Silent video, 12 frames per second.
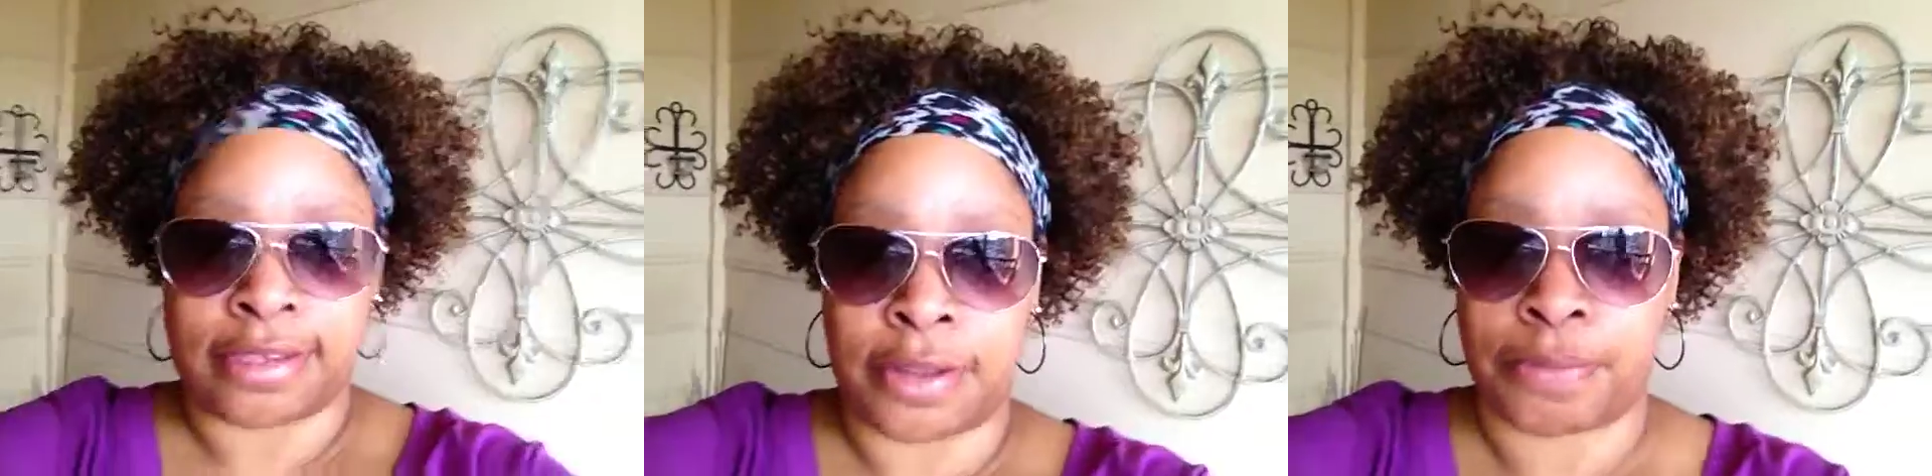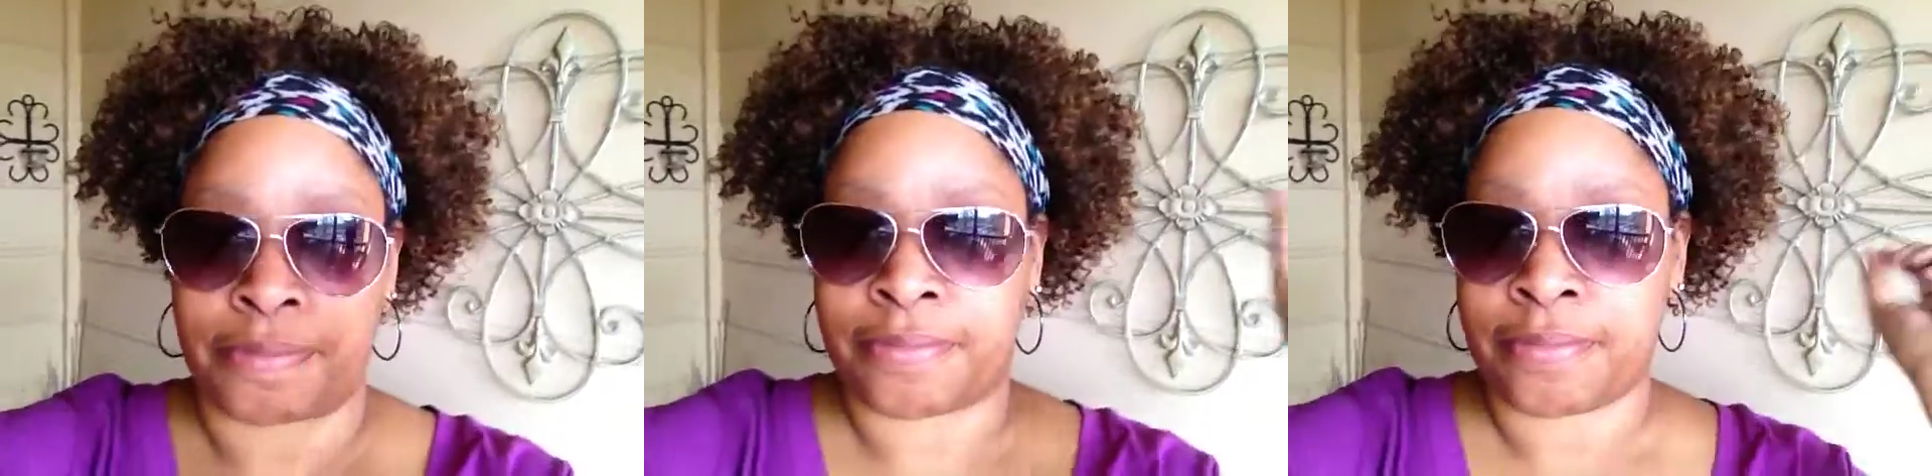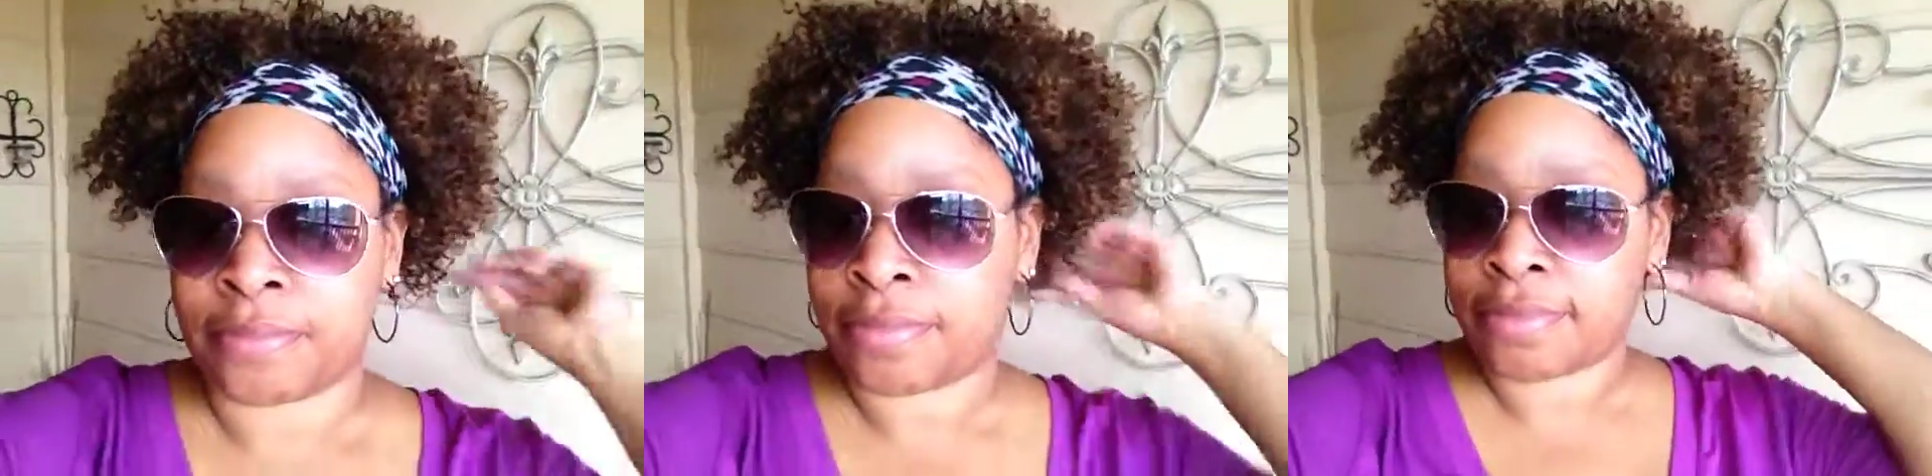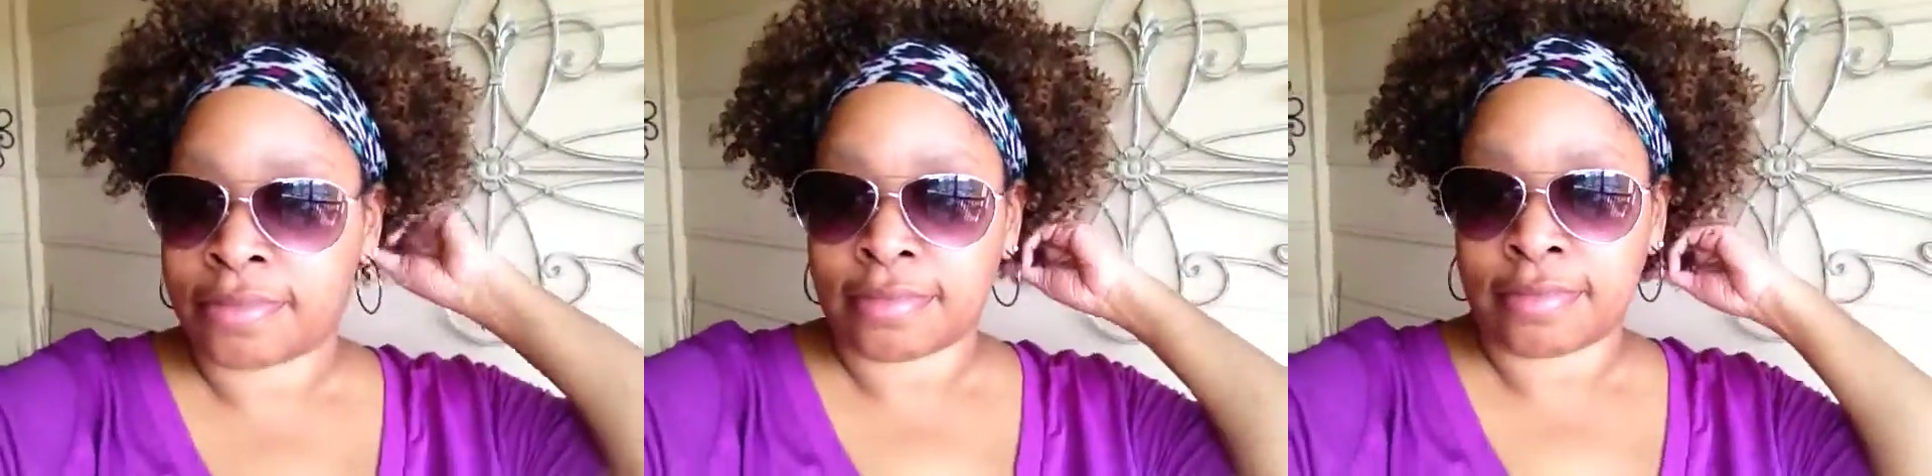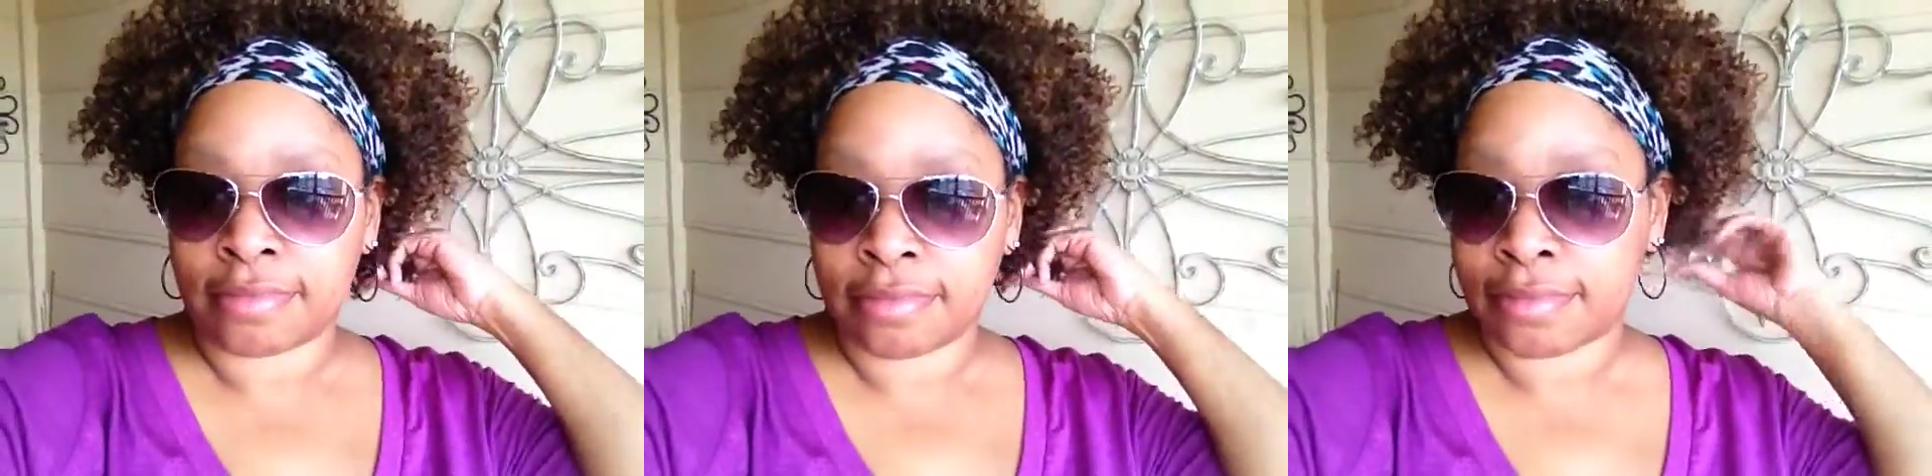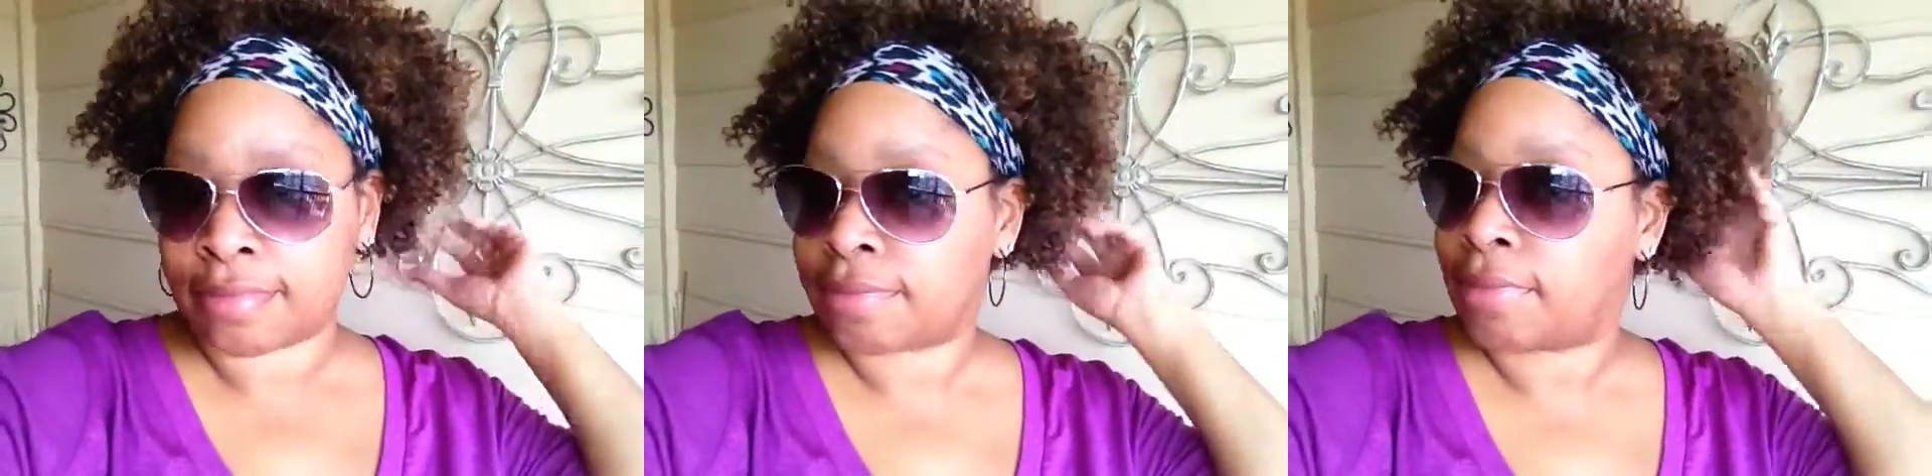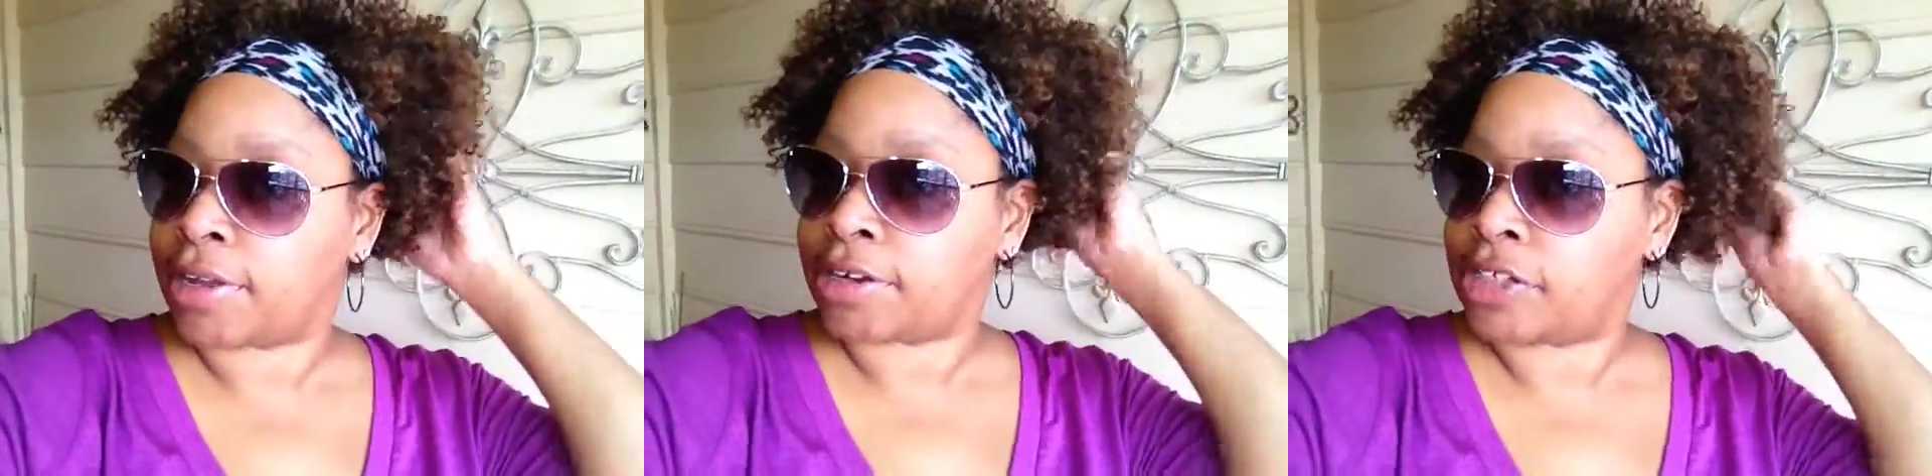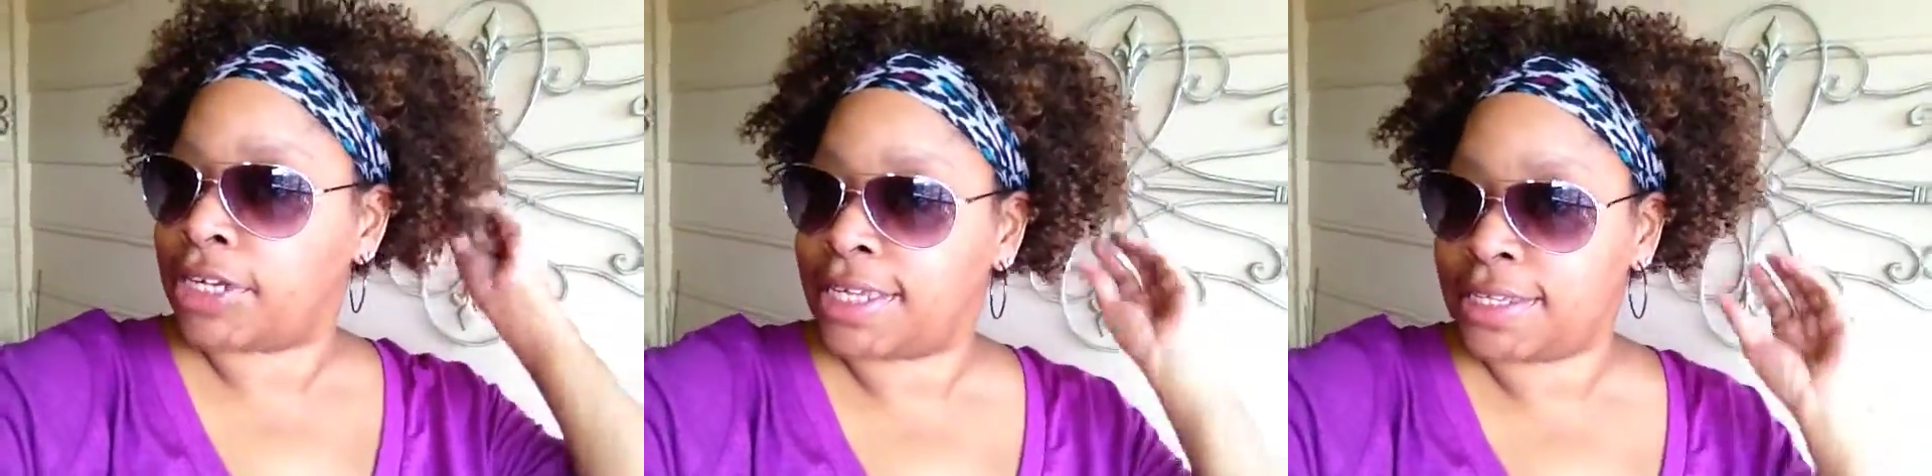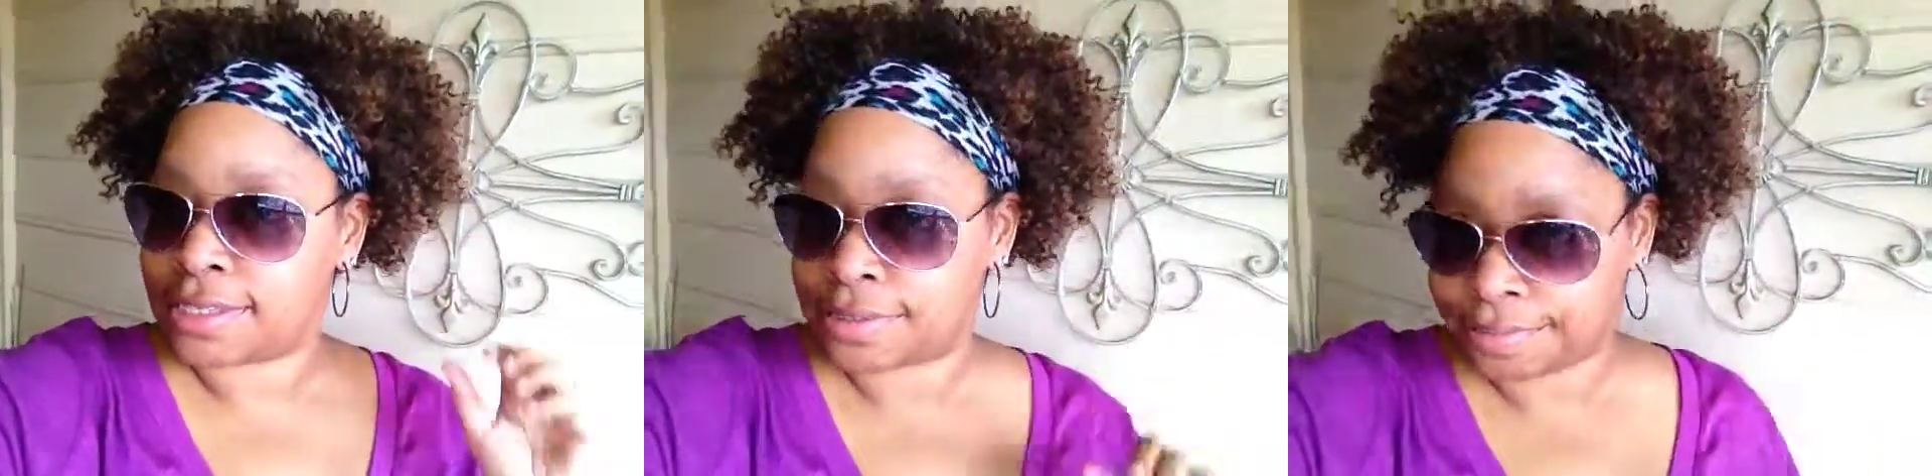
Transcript: So here she is.